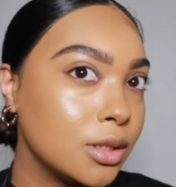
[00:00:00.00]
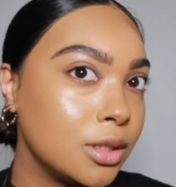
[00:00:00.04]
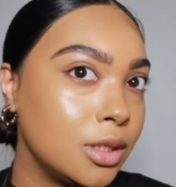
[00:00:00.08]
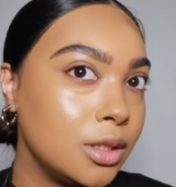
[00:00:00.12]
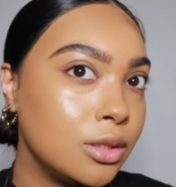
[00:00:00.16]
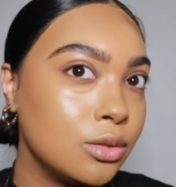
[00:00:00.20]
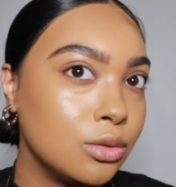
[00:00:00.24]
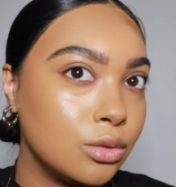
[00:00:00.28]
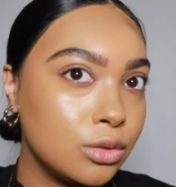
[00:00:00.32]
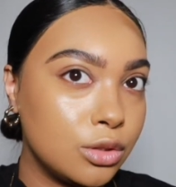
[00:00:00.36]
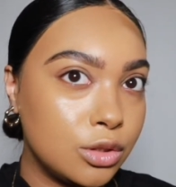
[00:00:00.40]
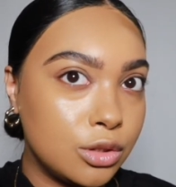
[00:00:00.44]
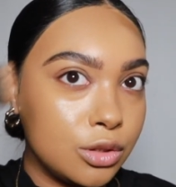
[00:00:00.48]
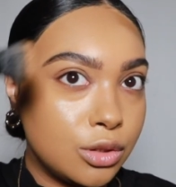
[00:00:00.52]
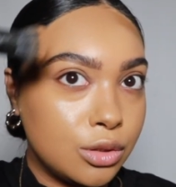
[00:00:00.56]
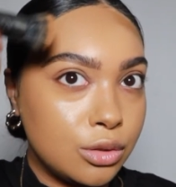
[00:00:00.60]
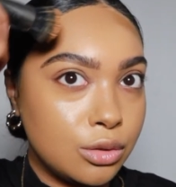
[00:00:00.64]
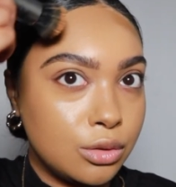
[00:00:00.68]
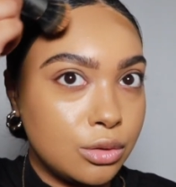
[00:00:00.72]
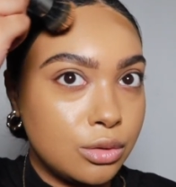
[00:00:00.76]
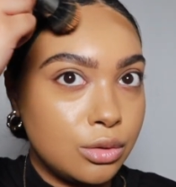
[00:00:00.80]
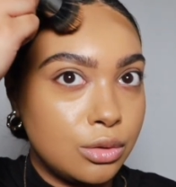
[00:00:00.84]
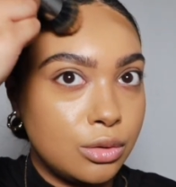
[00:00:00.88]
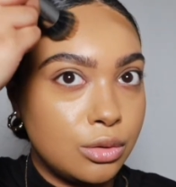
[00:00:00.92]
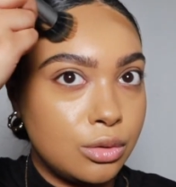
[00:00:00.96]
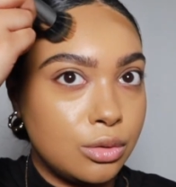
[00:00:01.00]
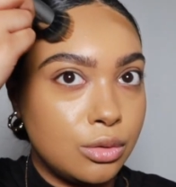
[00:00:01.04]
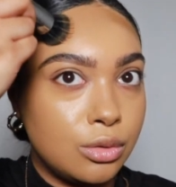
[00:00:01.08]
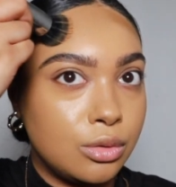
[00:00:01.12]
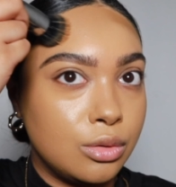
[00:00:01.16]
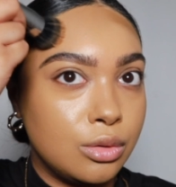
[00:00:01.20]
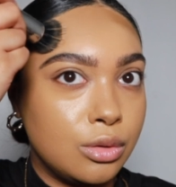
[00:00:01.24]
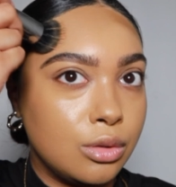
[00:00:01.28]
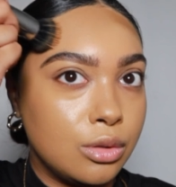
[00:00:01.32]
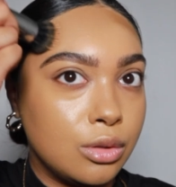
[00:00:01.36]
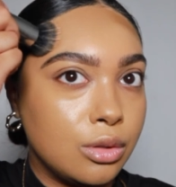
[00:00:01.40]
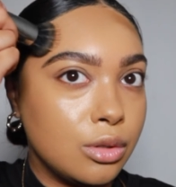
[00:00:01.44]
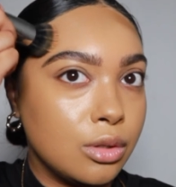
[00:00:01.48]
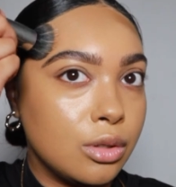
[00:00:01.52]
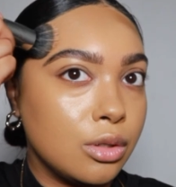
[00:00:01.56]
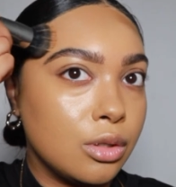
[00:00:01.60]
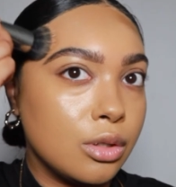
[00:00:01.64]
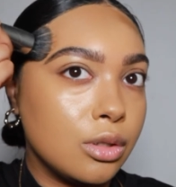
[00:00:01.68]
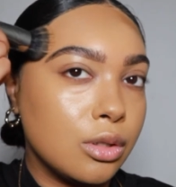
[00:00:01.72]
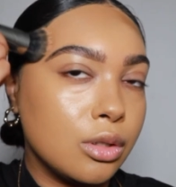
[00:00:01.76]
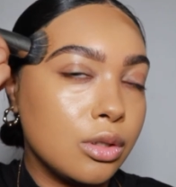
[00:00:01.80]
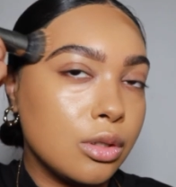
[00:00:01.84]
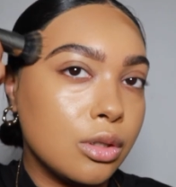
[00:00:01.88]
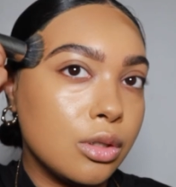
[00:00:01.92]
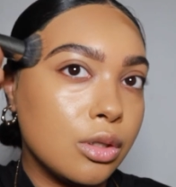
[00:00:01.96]
She's not too
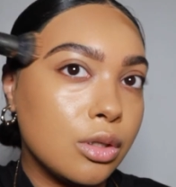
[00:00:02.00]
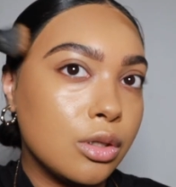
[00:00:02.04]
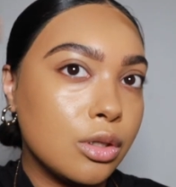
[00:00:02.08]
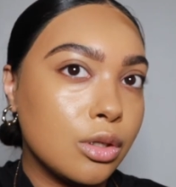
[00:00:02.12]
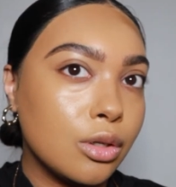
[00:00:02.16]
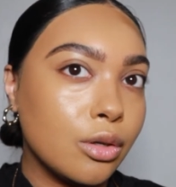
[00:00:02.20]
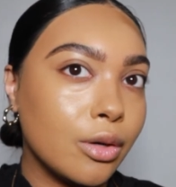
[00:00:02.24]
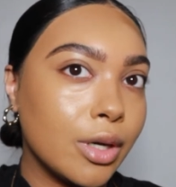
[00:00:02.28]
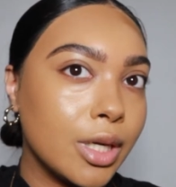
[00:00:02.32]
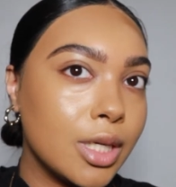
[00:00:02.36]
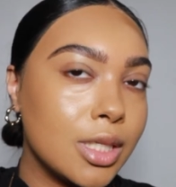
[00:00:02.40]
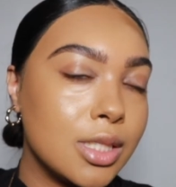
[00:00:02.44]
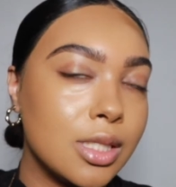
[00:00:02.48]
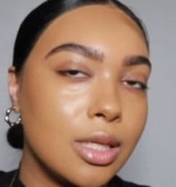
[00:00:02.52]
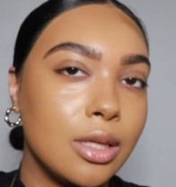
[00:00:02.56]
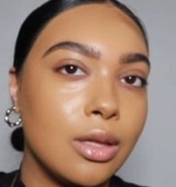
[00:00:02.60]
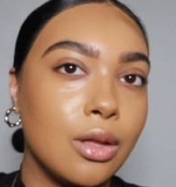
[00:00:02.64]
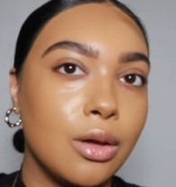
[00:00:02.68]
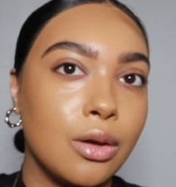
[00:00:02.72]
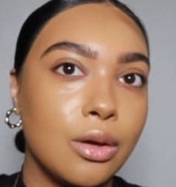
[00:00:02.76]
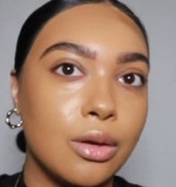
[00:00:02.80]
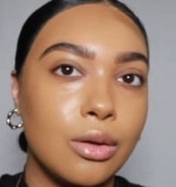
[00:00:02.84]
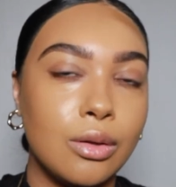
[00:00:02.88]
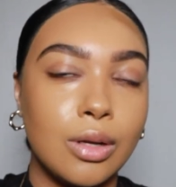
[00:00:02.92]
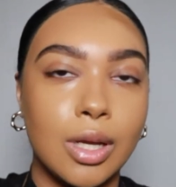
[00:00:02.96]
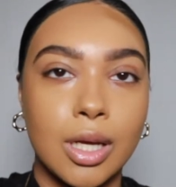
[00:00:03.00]
crazy though,